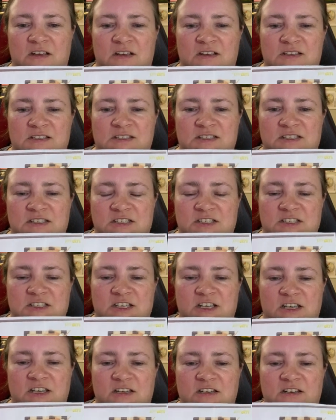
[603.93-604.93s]

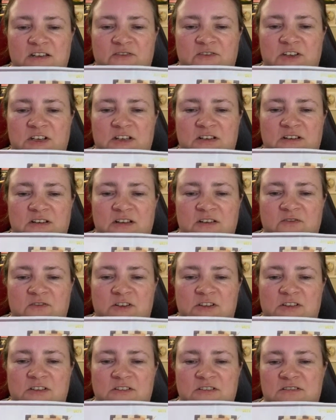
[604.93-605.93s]
stitching it. And if I don't have
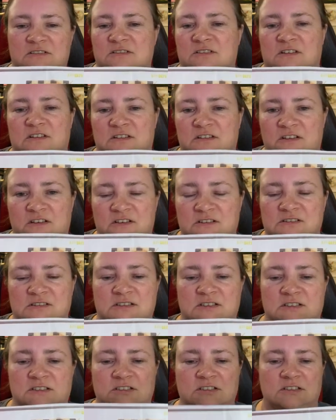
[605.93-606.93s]
one that looks good, then I'll
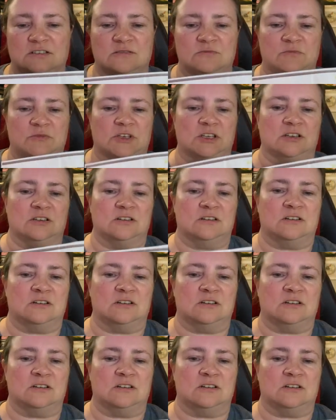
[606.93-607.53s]
stitch it. But